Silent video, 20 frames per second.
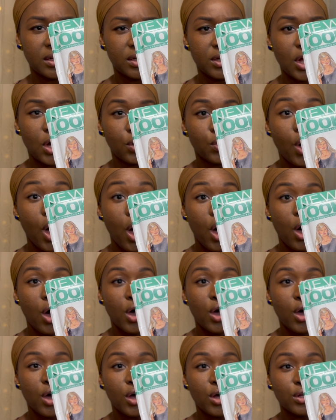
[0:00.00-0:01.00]
No,
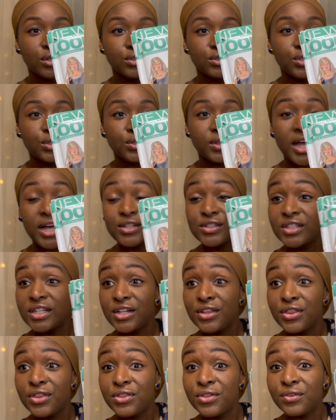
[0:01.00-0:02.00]

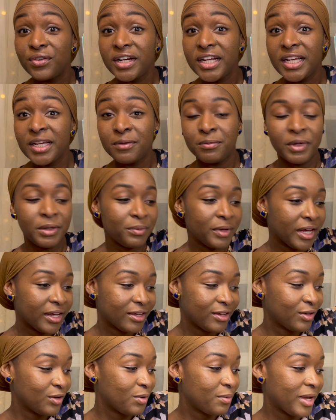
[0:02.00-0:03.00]
2003. Maybe I
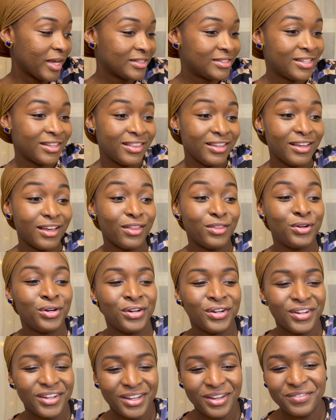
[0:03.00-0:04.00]
can go back to the other.
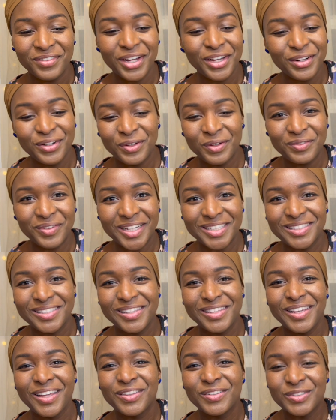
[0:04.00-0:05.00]
I'm not gonna go back to
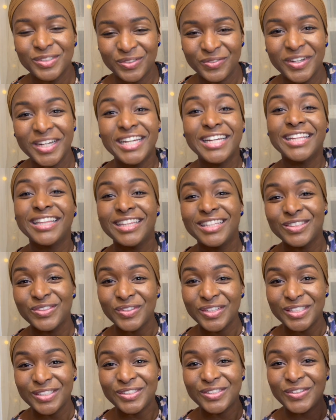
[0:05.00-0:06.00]
the other ones, but this
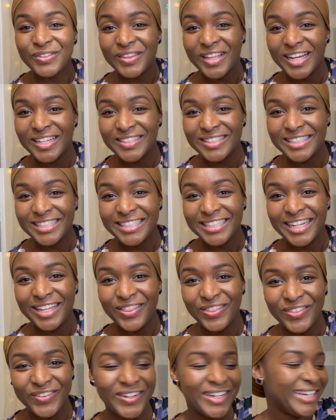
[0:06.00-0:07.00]
one is
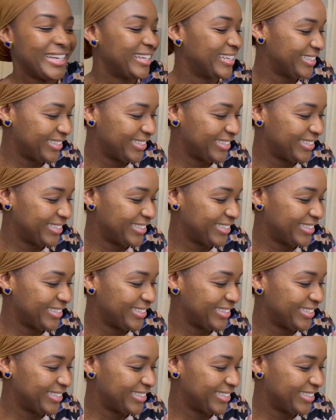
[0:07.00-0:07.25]
2003.